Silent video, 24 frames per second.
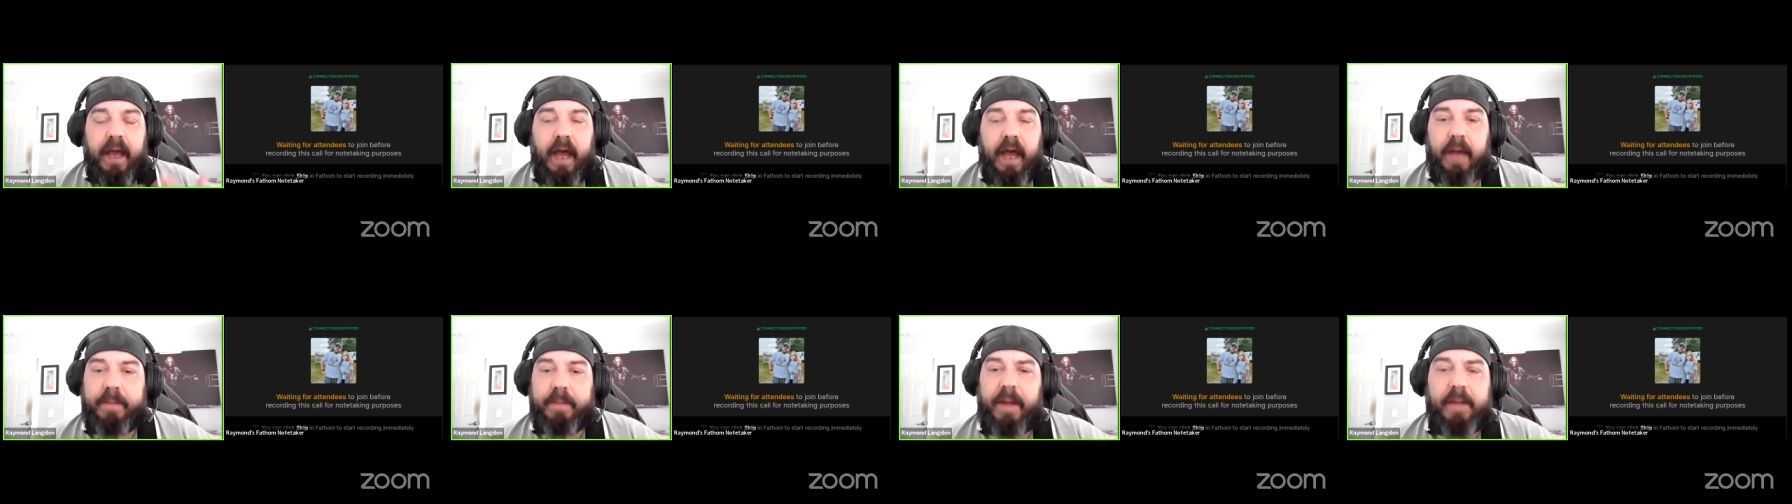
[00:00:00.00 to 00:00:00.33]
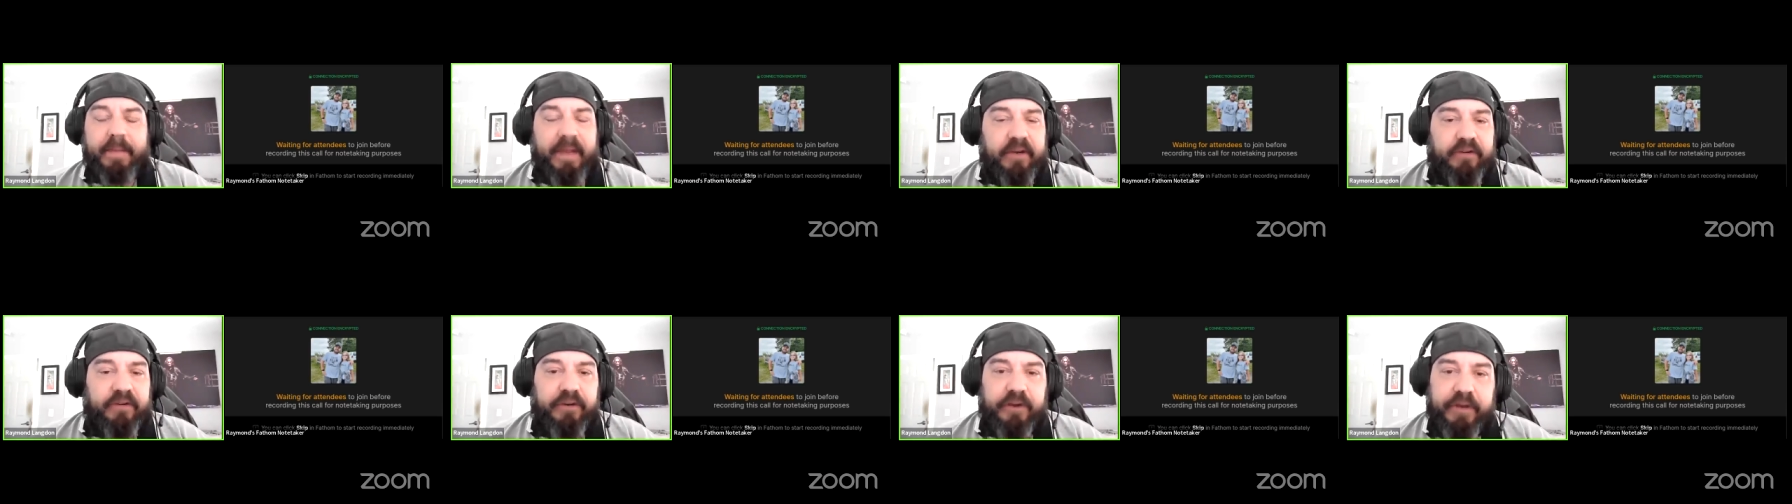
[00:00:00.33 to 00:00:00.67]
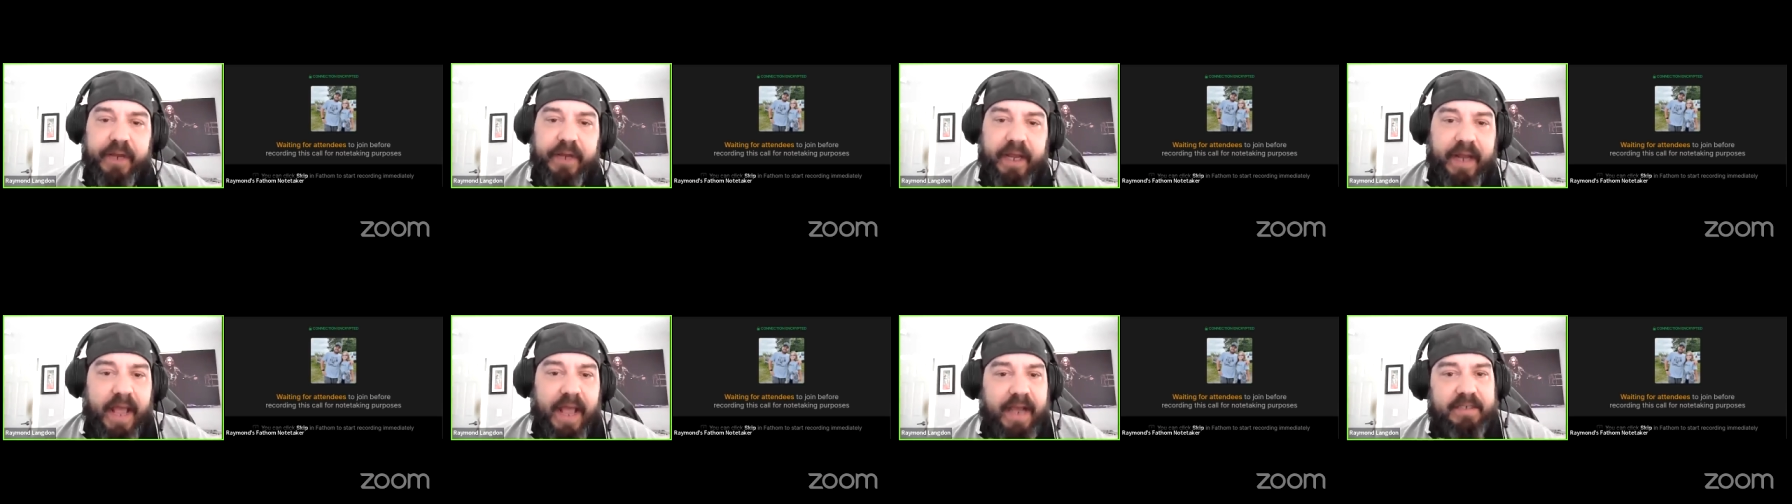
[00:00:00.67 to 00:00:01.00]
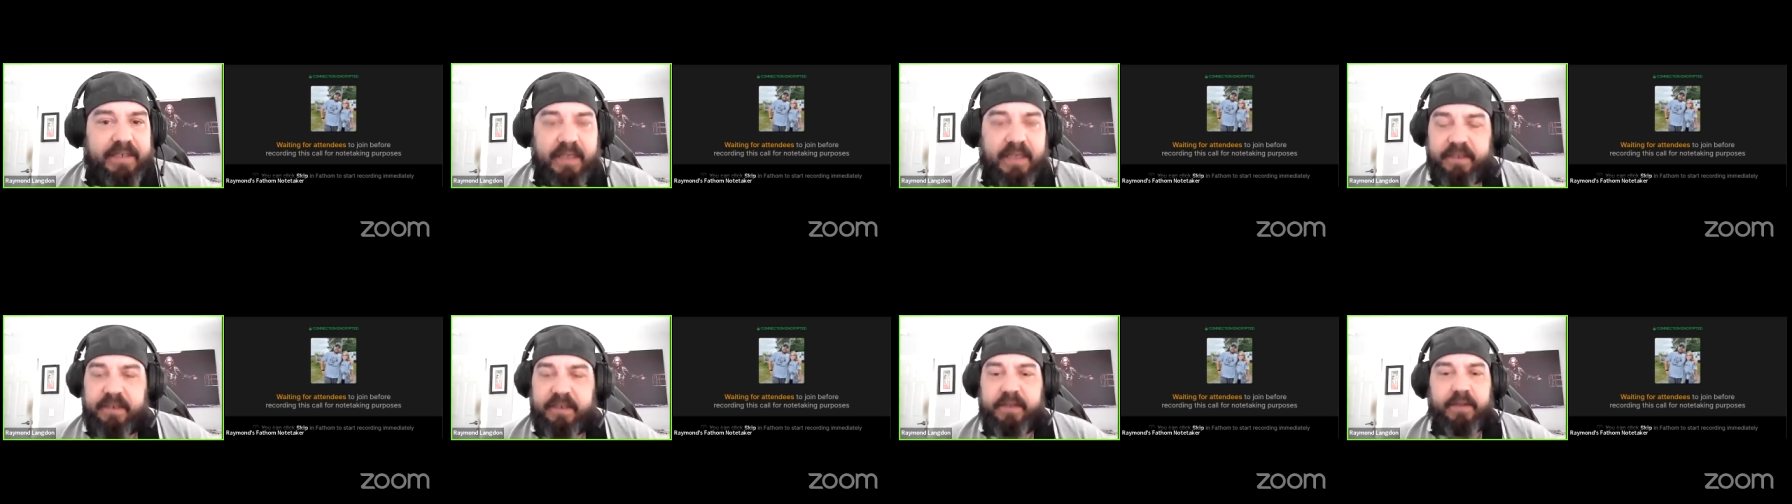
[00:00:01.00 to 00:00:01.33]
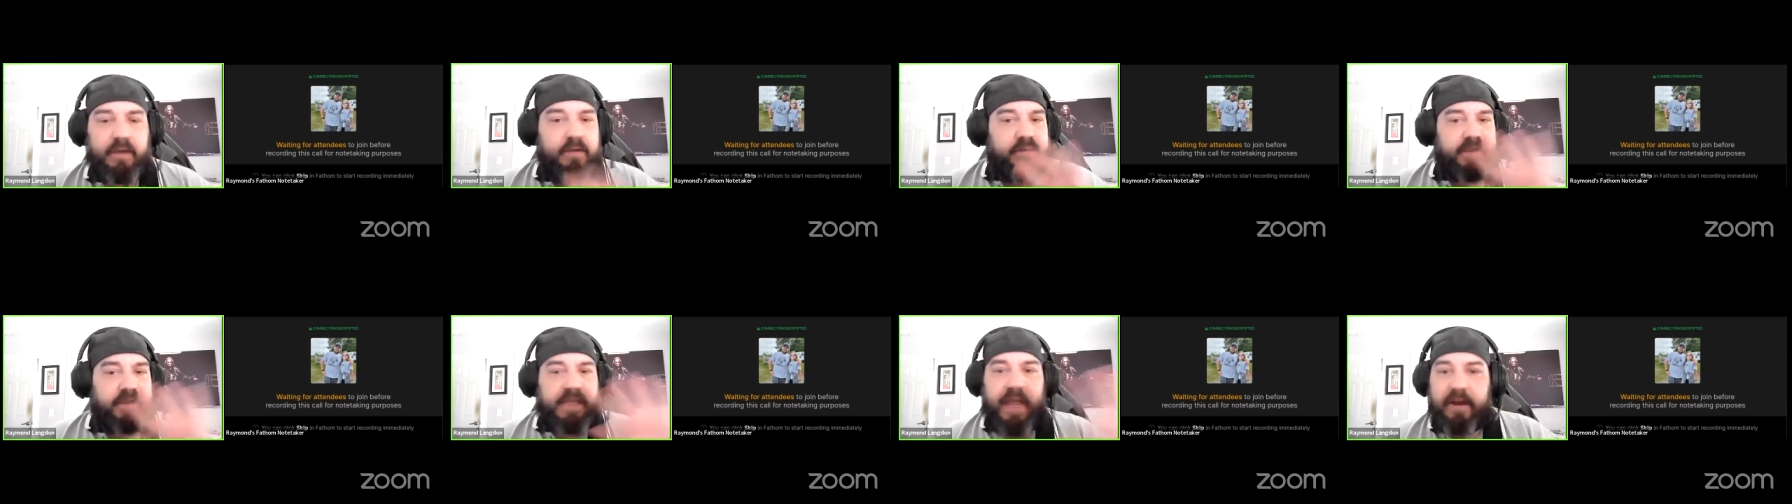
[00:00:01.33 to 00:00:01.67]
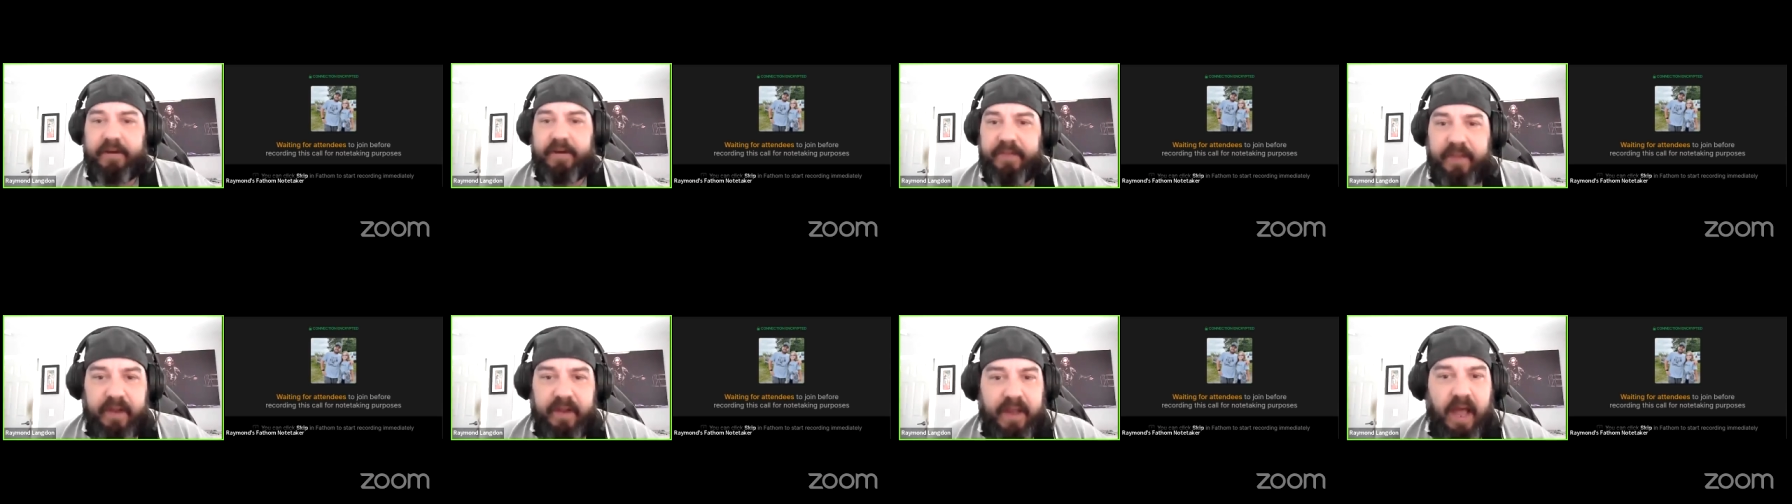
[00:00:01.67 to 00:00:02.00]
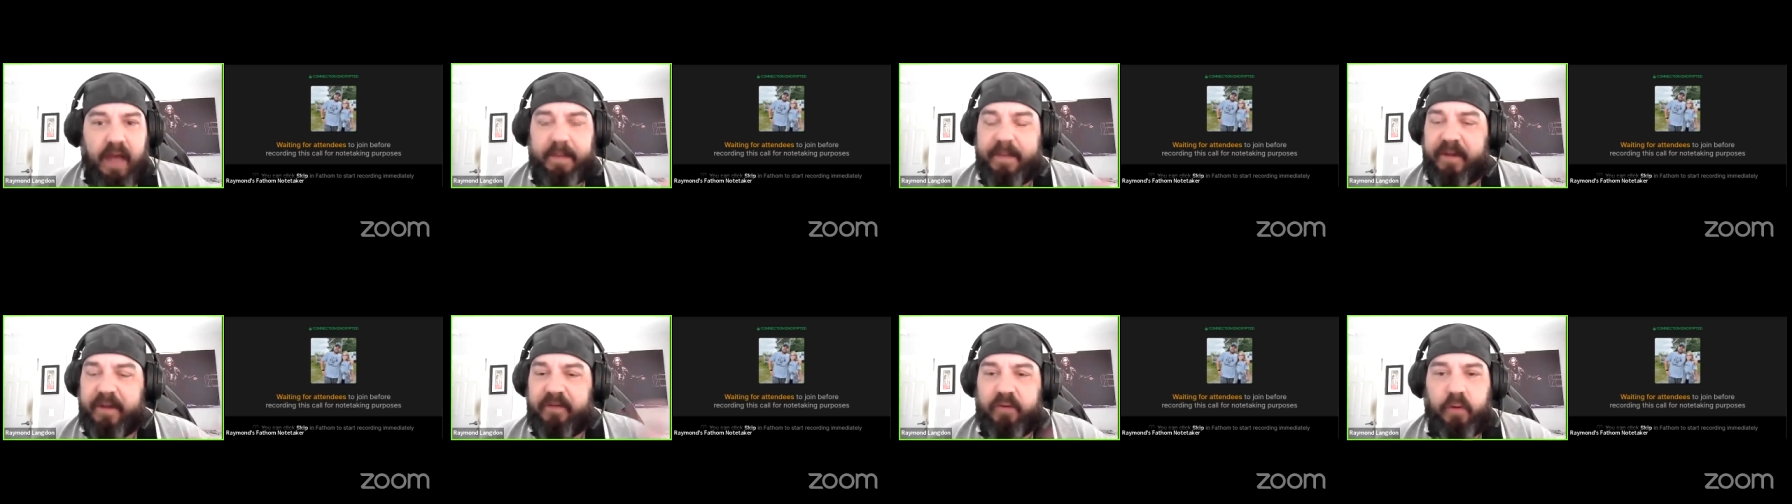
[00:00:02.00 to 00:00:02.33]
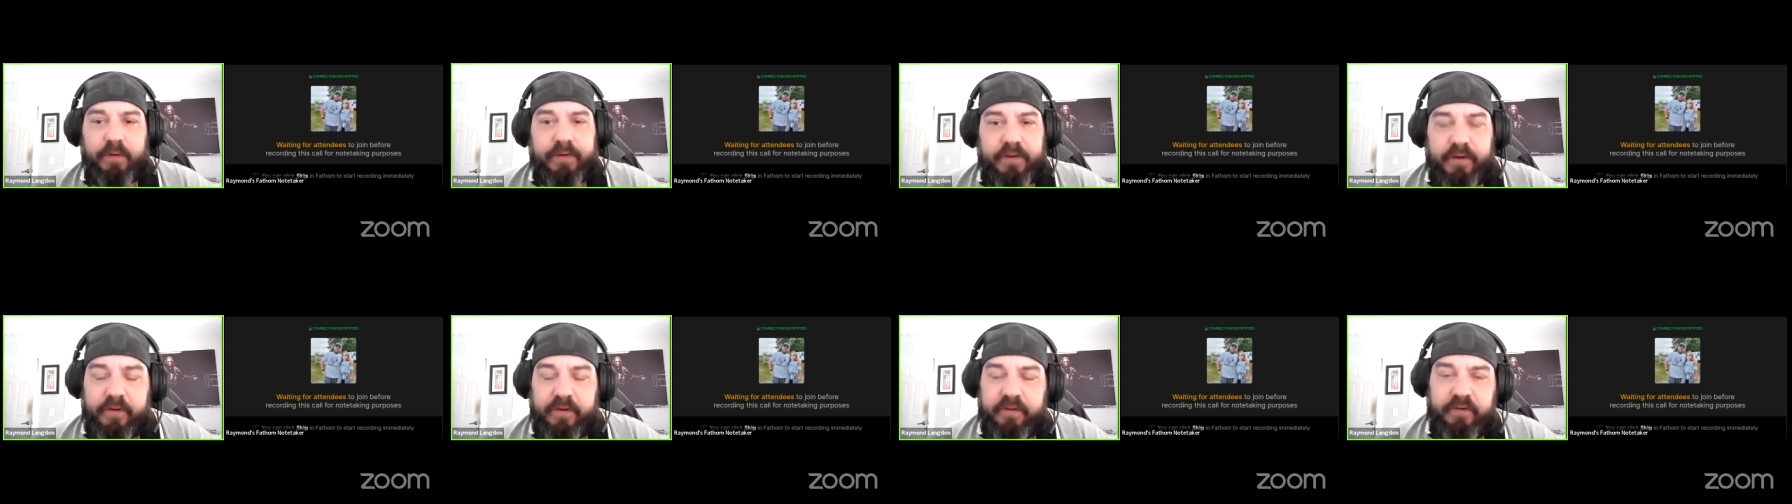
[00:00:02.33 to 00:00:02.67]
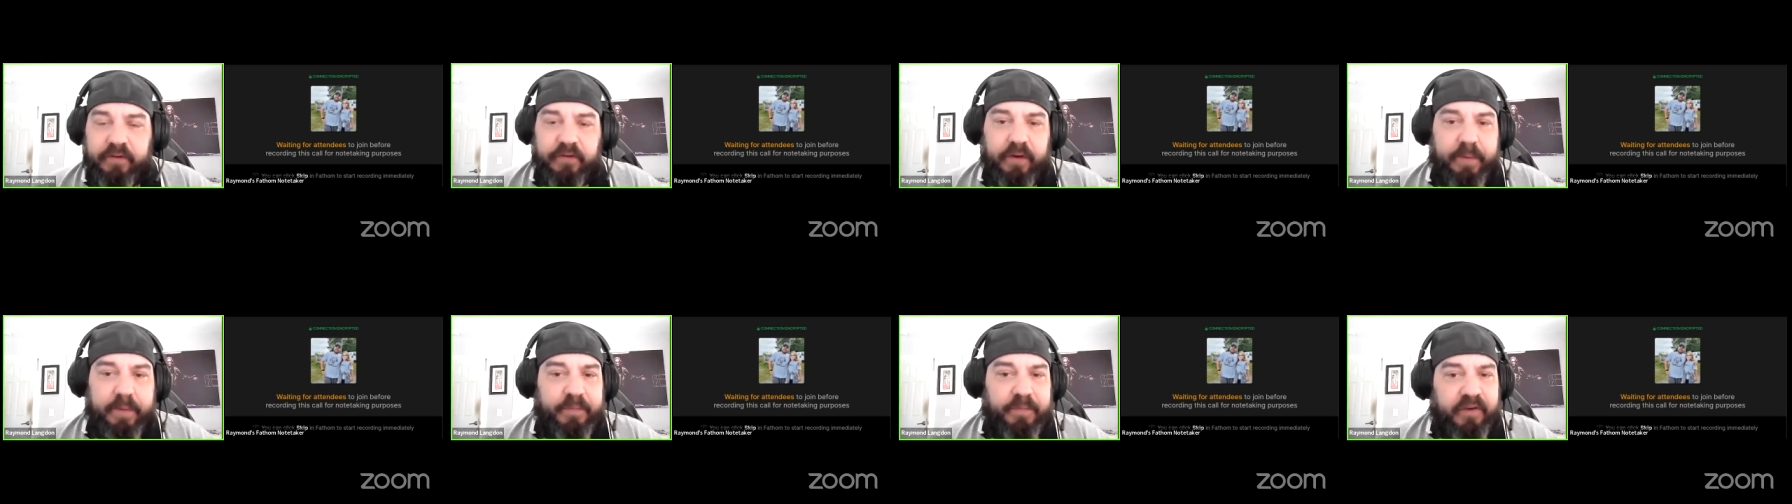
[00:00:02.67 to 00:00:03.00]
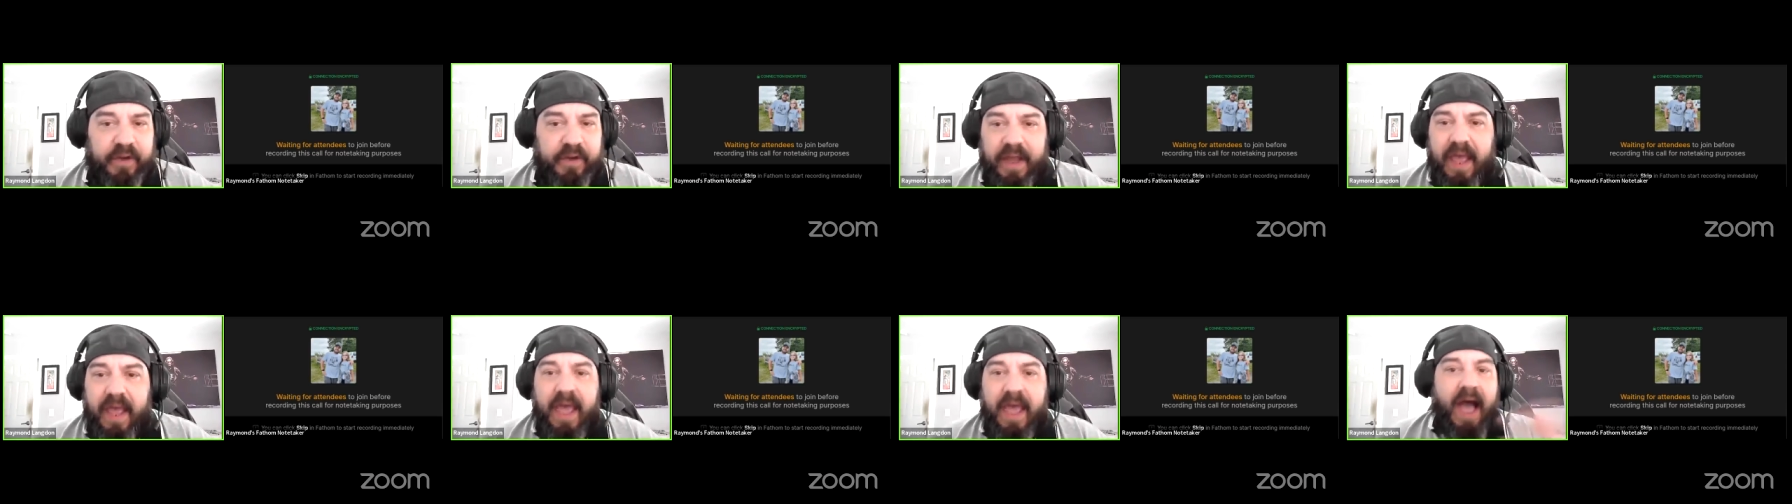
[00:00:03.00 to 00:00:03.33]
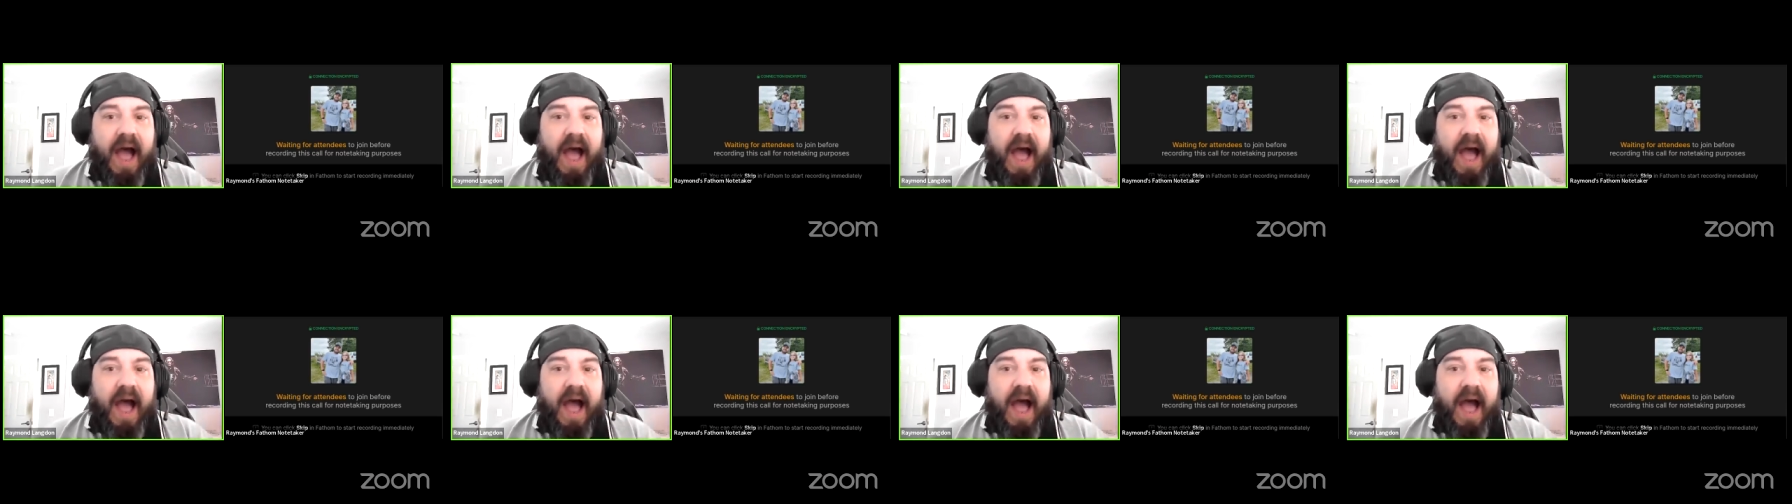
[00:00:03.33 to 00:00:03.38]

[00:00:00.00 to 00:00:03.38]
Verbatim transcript: Um, I'll make sure you get access to those down in the comments or the description.